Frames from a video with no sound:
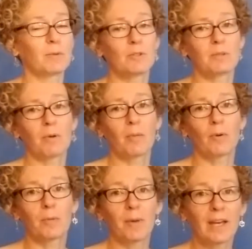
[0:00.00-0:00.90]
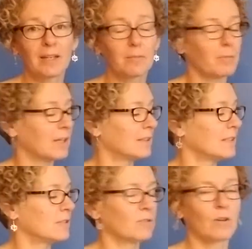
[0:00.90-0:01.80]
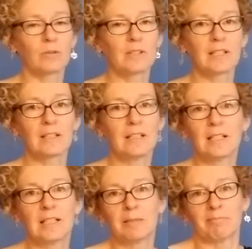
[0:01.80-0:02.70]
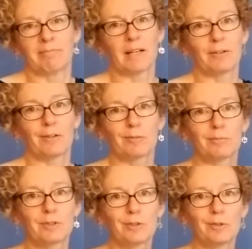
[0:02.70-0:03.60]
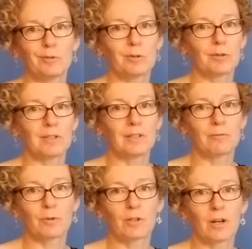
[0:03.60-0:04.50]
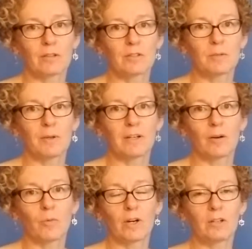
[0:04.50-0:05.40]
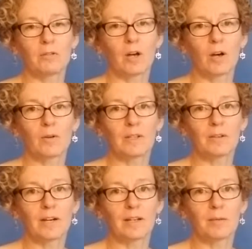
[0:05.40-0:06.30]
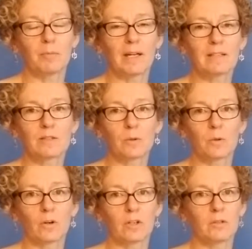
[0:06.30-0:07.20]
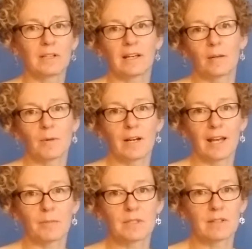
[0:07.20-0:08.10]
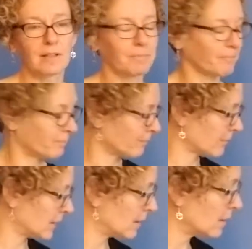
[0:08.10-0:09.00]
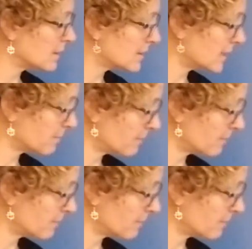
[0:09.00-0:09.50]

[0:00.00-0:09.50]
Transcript: use a ballpoint pen, but these are only, I don't know, $2, $3, $4, depending on where you go, either at a pet store or you can get them on Amazon. Sit.